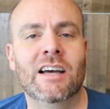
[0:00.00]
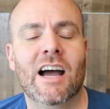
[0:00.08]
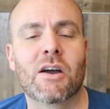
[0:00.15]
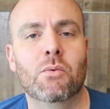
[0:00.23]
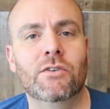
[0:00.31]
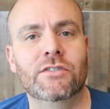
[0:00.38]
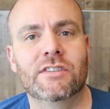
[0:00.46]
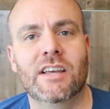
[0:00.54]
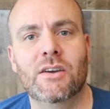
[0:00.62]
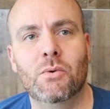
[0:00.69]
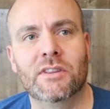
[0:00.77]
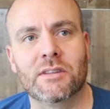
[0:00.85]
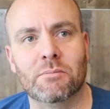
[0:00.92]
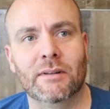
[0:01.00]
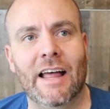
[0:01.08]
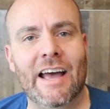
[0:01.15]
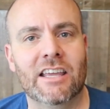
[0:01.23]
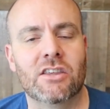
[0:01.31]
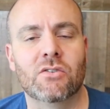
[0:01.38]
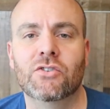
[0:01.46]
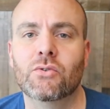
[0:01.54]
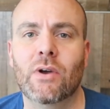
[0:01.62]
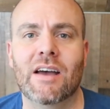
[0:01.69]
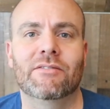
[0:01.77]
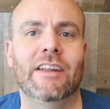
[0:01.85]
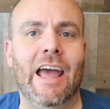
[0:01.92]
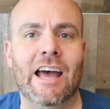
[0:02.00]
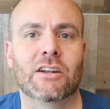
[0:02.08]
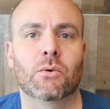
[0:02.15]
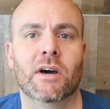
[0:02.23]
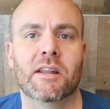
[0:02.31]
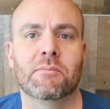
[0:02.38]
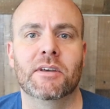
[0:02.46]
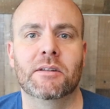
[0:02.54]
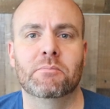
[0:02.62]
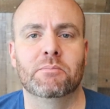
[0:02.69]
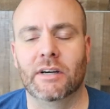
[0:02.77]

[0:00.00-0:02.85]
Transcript: I will say with the black, you do have to add quite a bit,